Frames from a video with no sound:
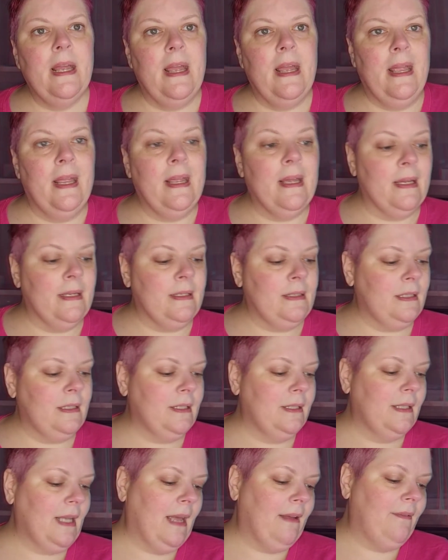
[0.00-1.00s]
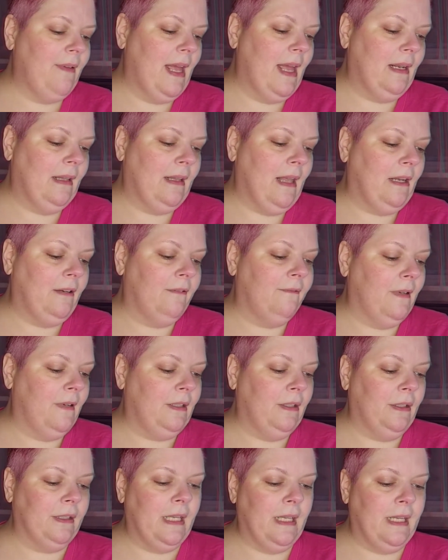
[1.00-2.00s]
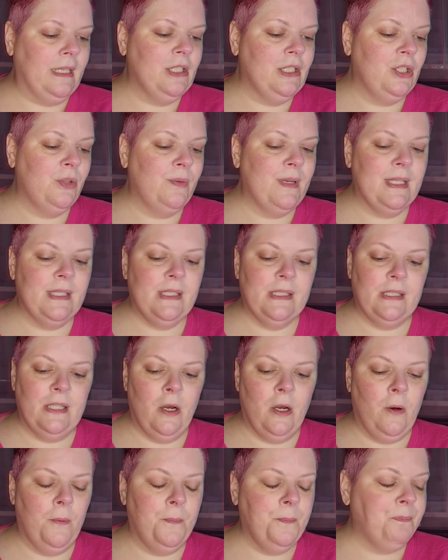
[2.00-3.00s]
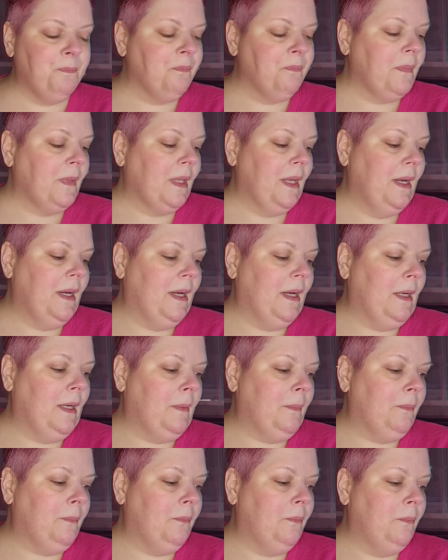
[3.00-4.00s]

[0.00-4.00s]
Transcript: And I've had a lot of fun looking into it, so, and